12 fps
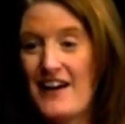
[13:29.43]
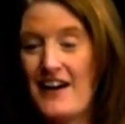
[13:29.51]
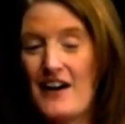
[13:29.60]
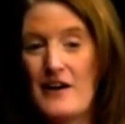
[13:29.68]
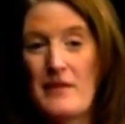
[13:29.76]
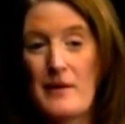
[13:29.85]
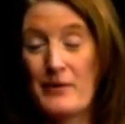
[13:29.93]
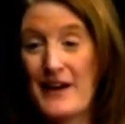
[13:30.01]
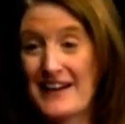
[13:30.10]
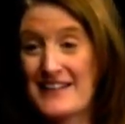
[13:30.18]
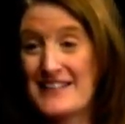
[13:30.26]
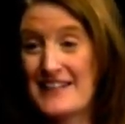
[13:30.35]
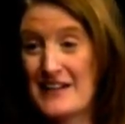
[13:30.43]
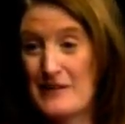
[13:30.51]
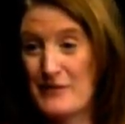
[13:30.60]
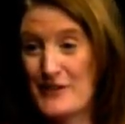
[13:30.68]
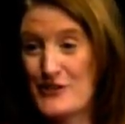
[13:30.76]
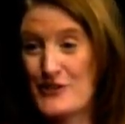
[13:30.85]
Um, I practice at
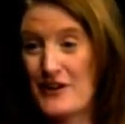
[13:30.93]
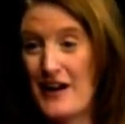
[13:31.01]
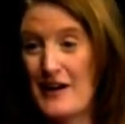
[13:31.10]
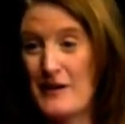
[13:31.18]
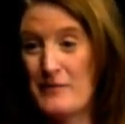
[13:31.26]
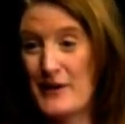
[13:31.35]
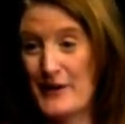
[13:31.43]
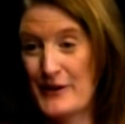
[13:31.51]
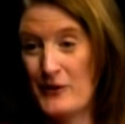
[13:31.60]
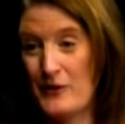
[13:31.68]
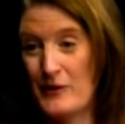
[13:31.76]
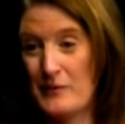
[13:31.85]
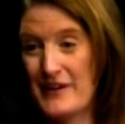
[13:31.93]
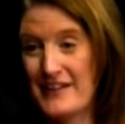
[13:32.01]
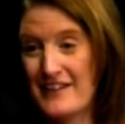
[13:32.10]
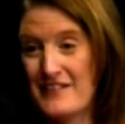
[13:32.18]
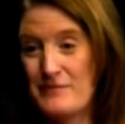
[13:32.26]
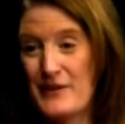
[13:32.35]
Hinman Straub in
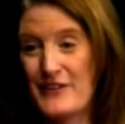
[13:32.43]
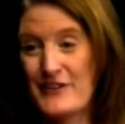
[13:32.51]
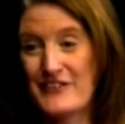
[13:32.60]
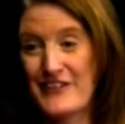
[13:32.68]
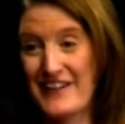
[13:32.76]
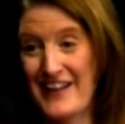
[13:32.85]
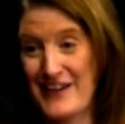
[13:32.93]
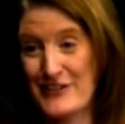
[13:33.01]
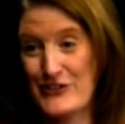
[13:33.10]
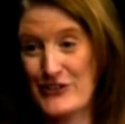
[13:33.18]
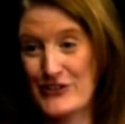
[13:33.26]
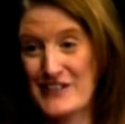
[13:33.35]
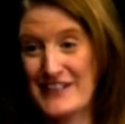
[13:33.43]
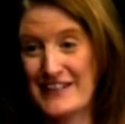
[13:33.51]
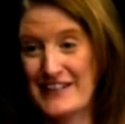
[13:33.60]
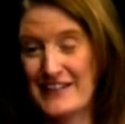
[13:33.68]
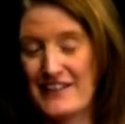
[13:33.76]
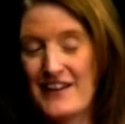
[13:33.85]
Albany. I've been there for the last
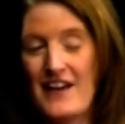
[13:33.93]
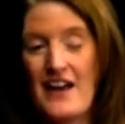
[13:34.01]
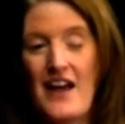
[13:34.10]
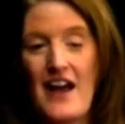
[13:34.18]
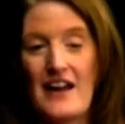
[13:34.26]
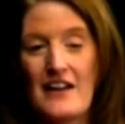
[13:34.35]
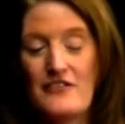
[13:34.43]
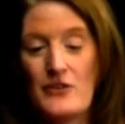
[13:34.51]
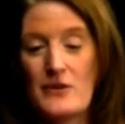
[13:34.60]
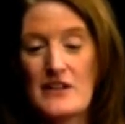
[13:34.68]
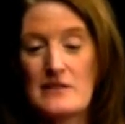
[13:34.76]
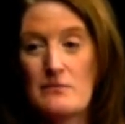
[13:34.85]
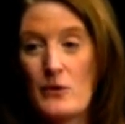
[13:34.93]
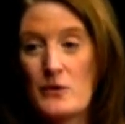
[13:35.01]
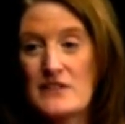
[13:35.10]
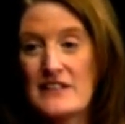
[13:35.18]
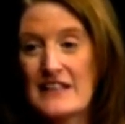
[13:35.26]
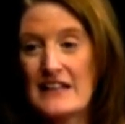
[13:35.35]
13, and I focus
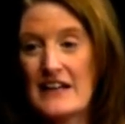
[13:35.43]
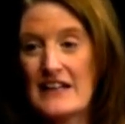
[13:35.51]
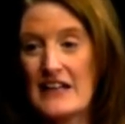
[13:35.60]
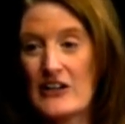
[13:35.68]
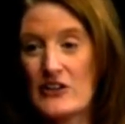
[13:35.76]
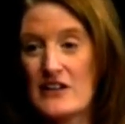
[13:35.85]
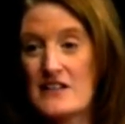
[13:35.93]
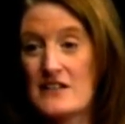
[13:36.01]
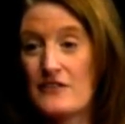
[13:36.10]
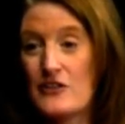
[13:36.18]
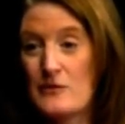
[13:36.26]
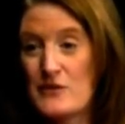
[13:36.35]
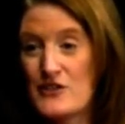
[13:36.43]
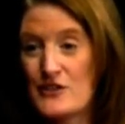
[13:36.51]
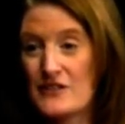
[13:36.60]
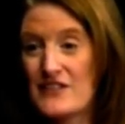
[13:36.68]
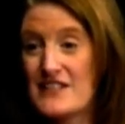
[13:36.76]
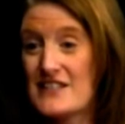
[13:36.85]
mostly on areas of human
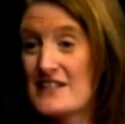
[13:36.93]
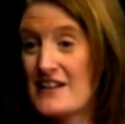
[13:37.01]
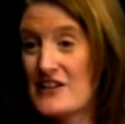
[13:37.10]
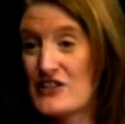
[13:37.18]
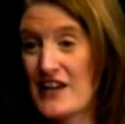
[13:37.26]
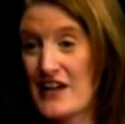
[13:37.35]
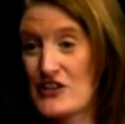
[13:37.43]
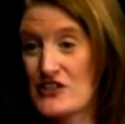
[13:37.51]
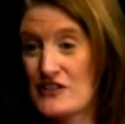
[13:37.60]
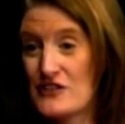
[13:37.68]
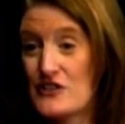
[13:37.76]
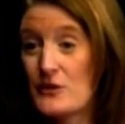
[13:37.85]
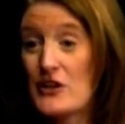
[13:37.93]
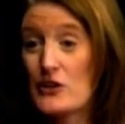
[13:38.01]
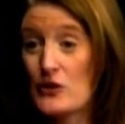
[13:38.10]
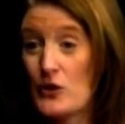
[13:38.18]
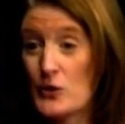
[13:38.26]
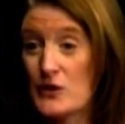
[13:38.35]
services and education. So here
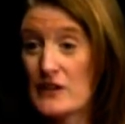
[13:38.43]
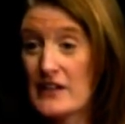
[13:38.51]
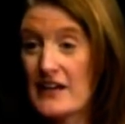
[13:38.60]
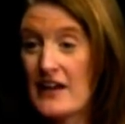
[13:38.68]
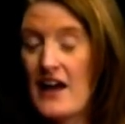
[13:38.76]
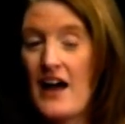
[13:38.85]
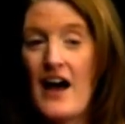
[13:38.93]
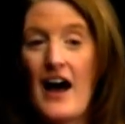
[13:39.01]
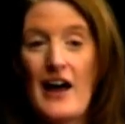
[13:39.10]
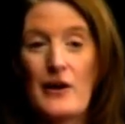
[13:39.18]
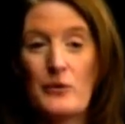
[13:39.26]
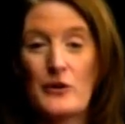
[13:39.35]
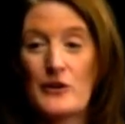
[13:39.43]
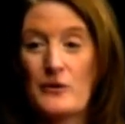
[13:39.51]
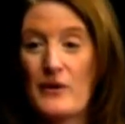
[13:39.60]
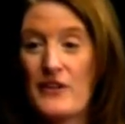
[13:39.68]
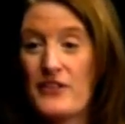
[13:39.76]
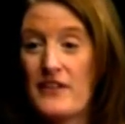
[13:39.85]
locally, I work
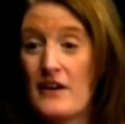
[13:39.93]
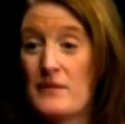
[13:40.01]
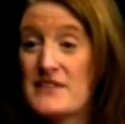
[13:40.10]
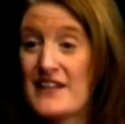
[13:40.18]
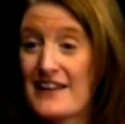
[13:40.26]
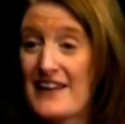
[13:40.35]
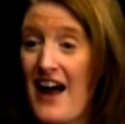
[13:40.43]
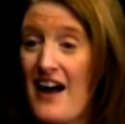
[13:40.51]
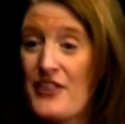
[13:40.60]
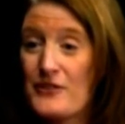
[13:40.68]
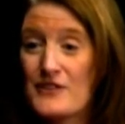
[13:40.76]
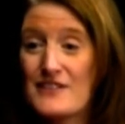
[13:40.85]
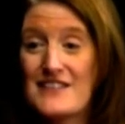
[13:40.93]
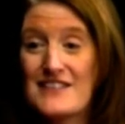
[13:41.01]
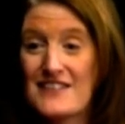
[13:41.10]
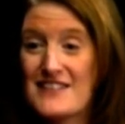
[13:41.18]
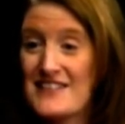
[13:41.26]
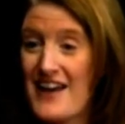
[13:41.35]
with um, St. Catherine's,
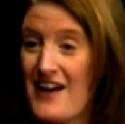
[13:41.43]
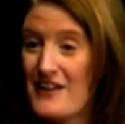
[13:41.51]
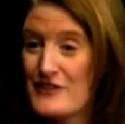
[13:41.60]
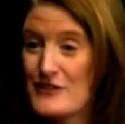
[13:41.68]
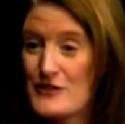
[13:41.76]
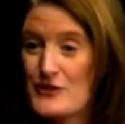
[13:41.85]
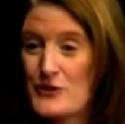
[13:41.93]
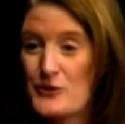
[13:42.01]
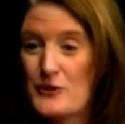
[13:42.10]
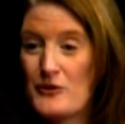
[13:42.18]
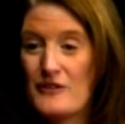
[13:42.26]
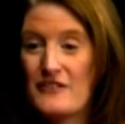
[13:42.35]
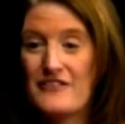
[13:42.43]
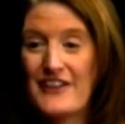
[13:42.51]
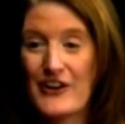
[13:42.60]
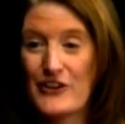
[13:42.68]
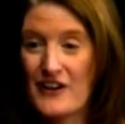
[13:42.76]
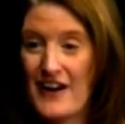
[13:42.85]
LaSalle School,
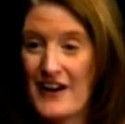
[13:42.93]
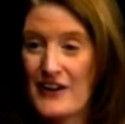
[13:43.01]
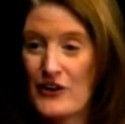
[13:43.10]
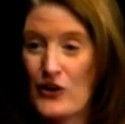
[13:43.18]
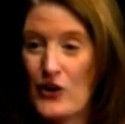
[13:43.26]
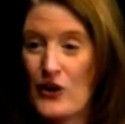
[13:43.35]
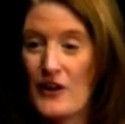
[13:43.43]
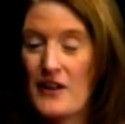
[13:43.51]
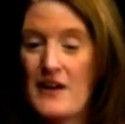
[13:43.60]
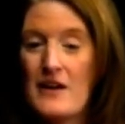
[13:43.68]
Vanderheyden Hall,